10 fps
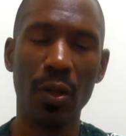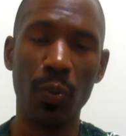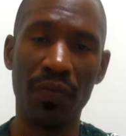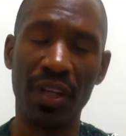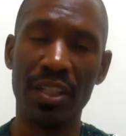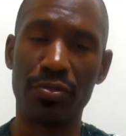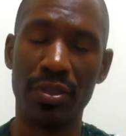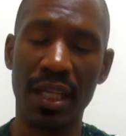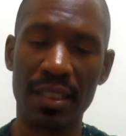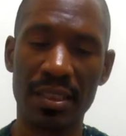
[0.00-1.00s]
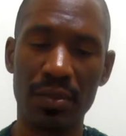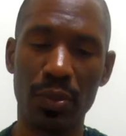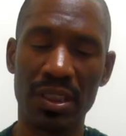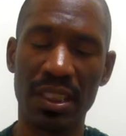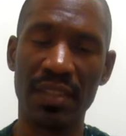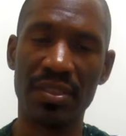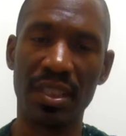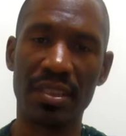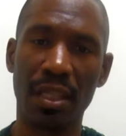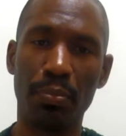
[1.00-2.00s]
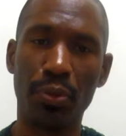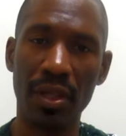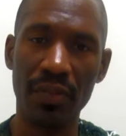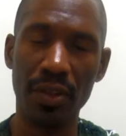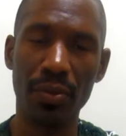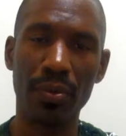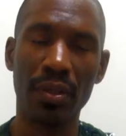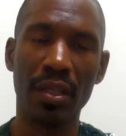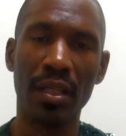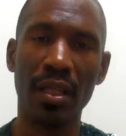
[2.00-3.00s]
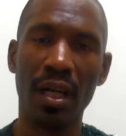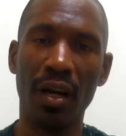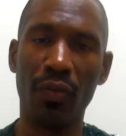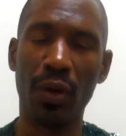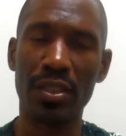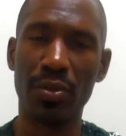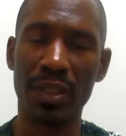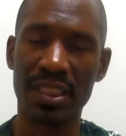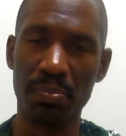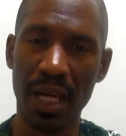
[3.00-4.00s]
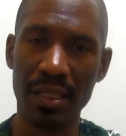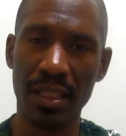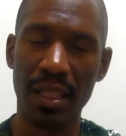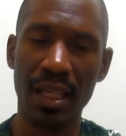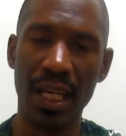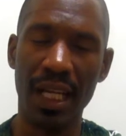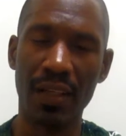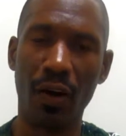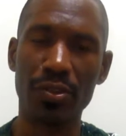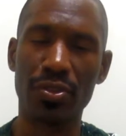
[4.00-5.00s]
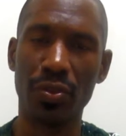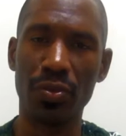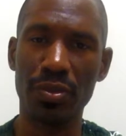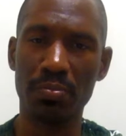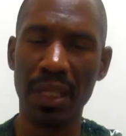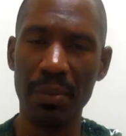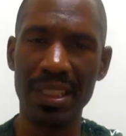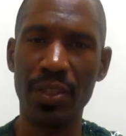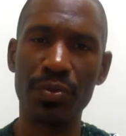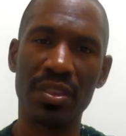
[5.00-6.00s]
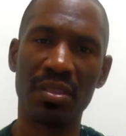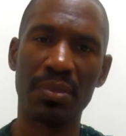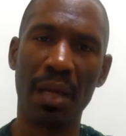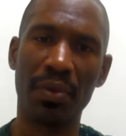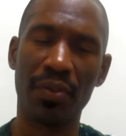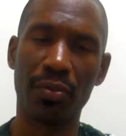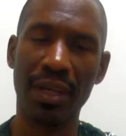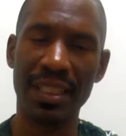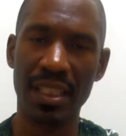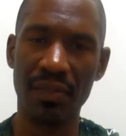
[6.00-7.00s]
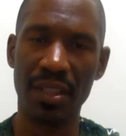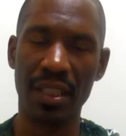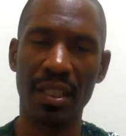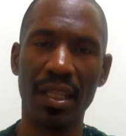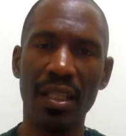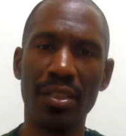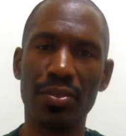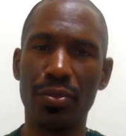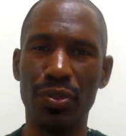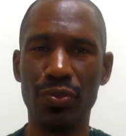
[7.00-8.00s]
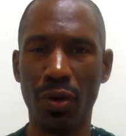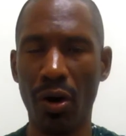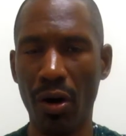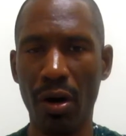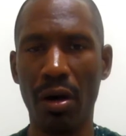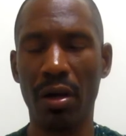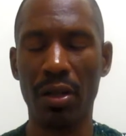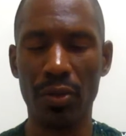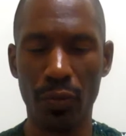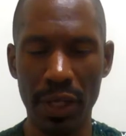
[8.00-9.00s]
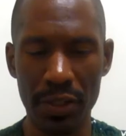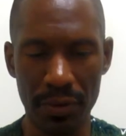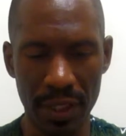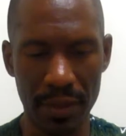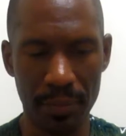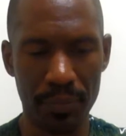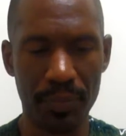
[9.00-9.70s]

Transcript: with the introduction, which gives us a preview of what to expect, and it also maybe uses some type of creativity to draw the reader in.